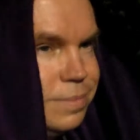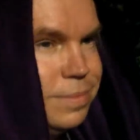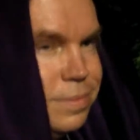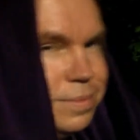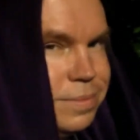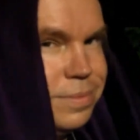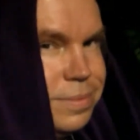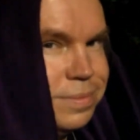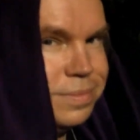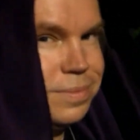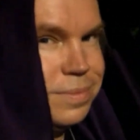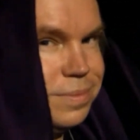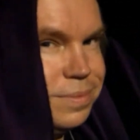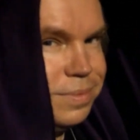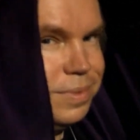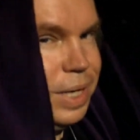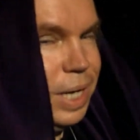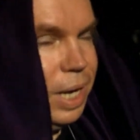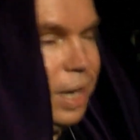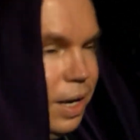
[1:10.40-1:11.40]

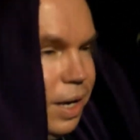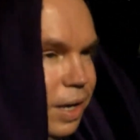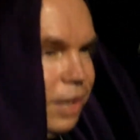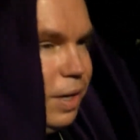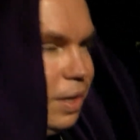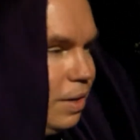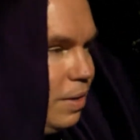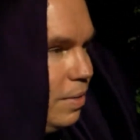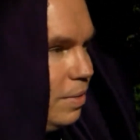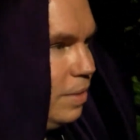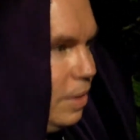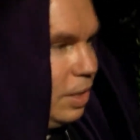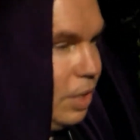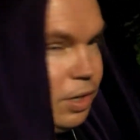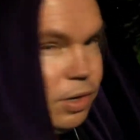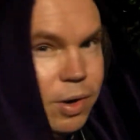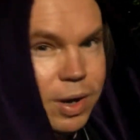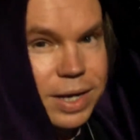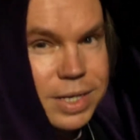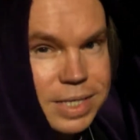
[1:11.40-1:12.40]

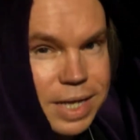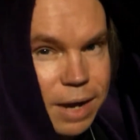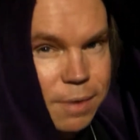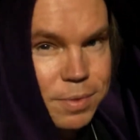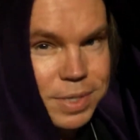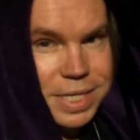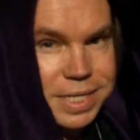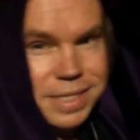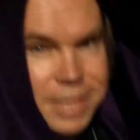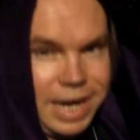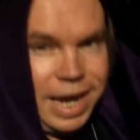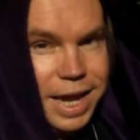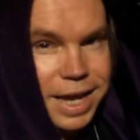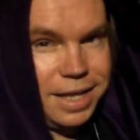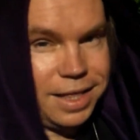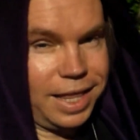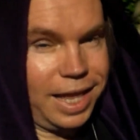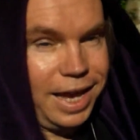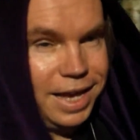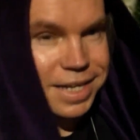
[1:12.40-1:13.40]
You know, as I was
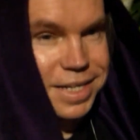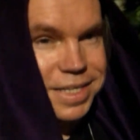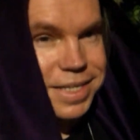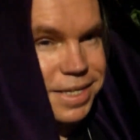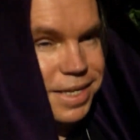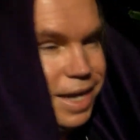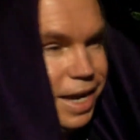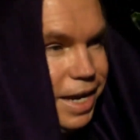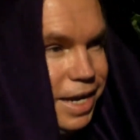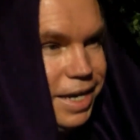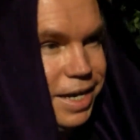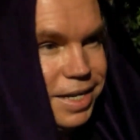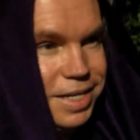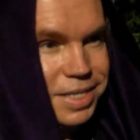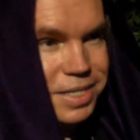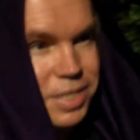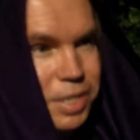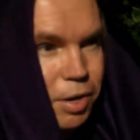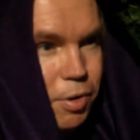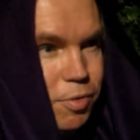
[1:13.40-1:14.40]
saying last night,
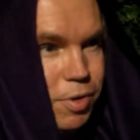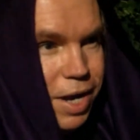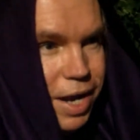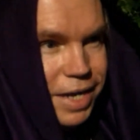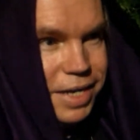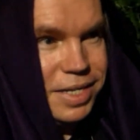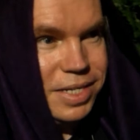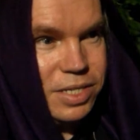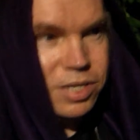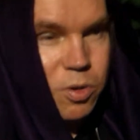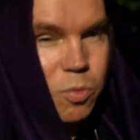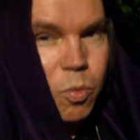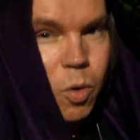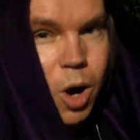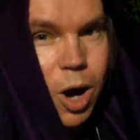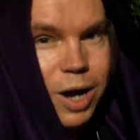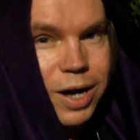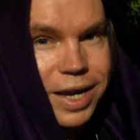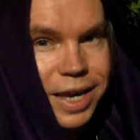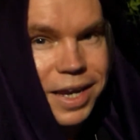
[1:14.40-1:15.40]
it's so nice to
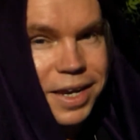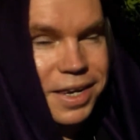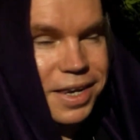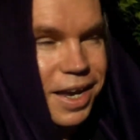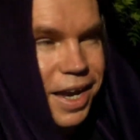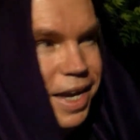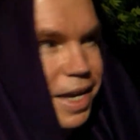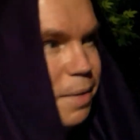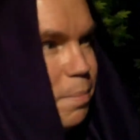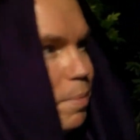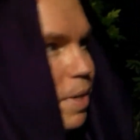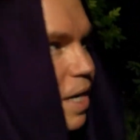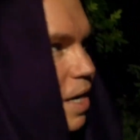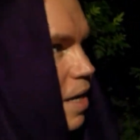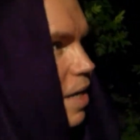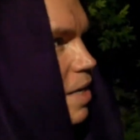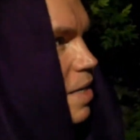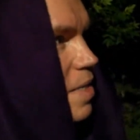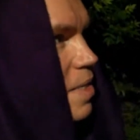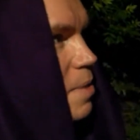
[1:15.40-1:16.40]
walk at night
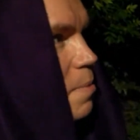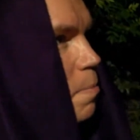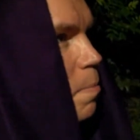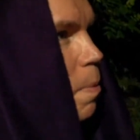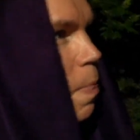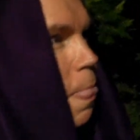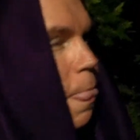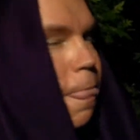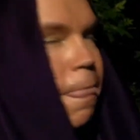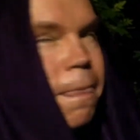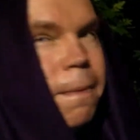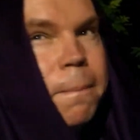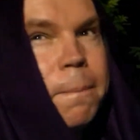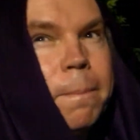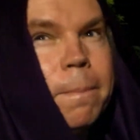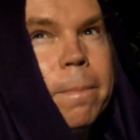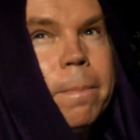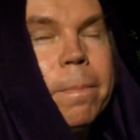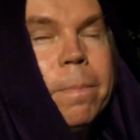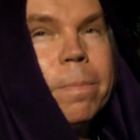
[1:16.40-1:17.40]
because
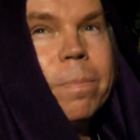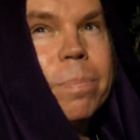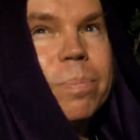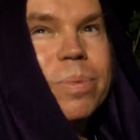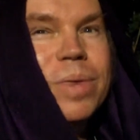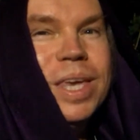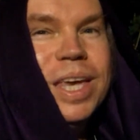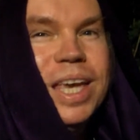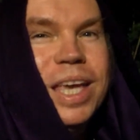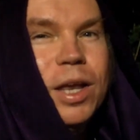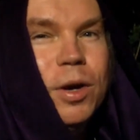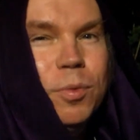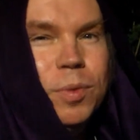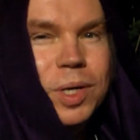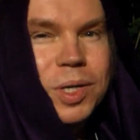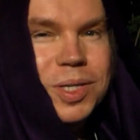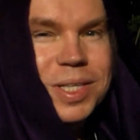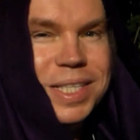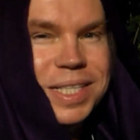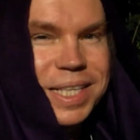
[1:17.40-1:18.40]
you get a
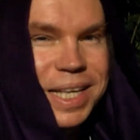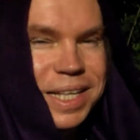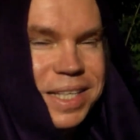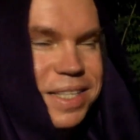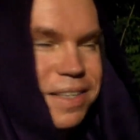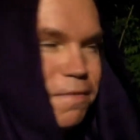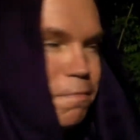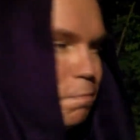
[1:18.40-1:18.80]
real sense